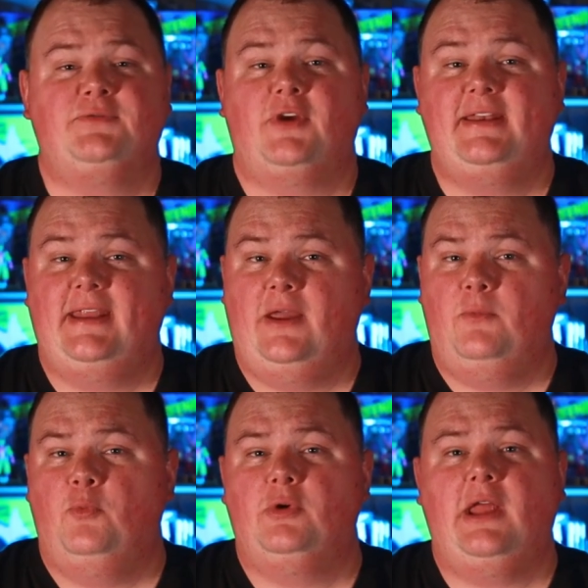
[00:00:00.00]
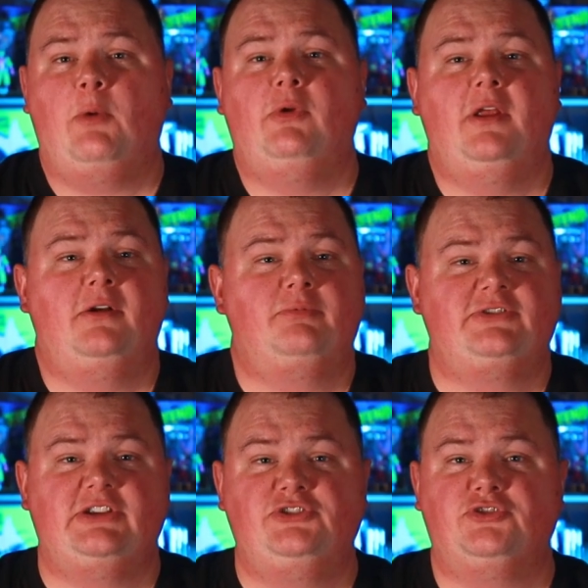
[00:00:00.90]
of right now, we're not
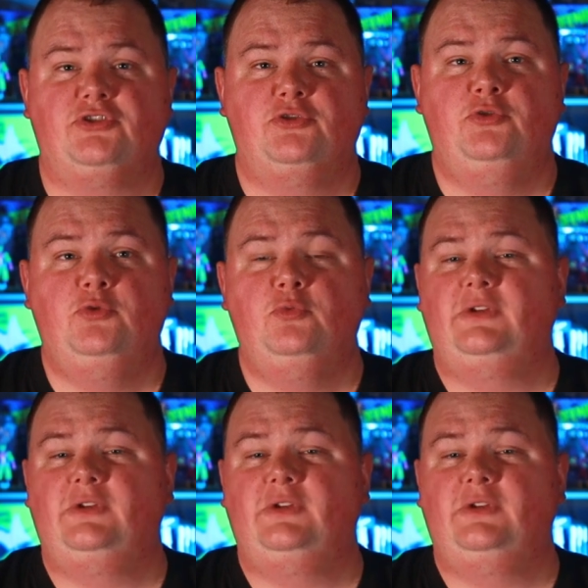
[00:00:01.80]
100% sure who